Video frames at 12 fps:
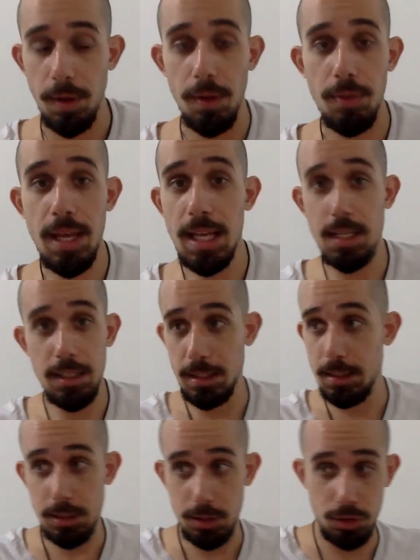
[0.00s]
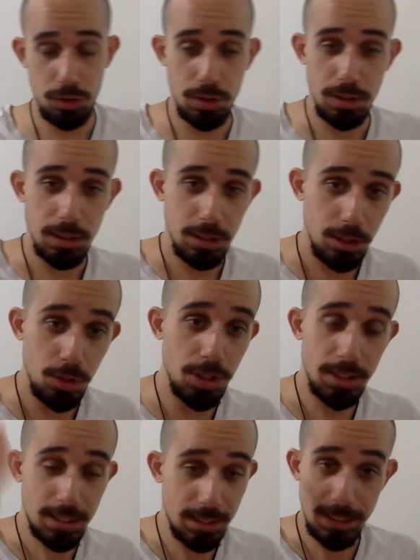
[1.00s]
then you
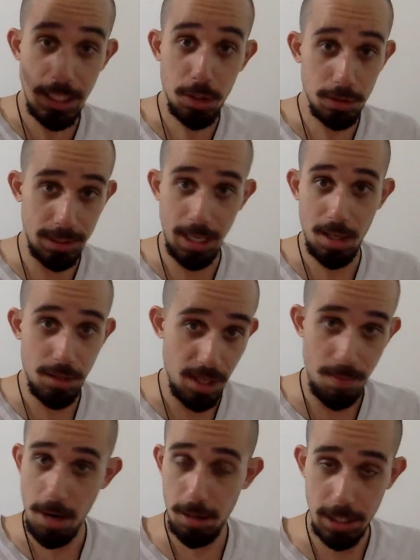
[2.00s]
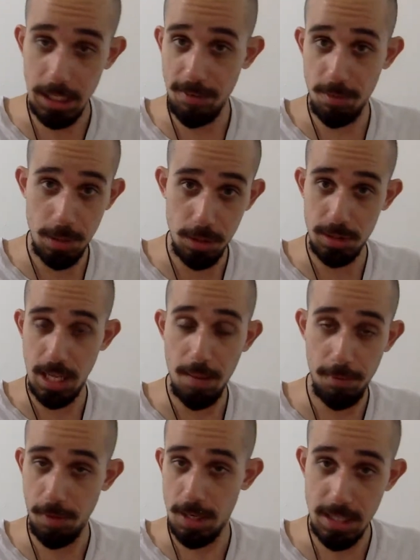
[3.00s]
should still tell the American government to
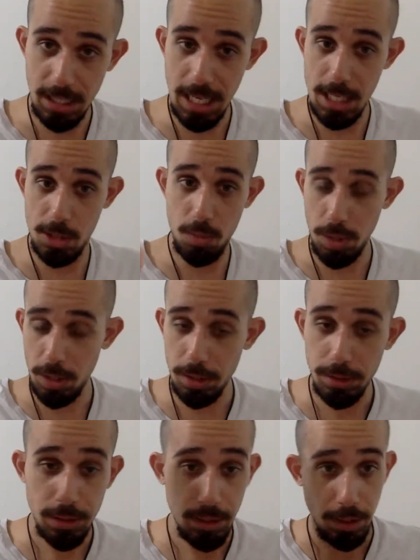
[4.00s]
stop funding Israel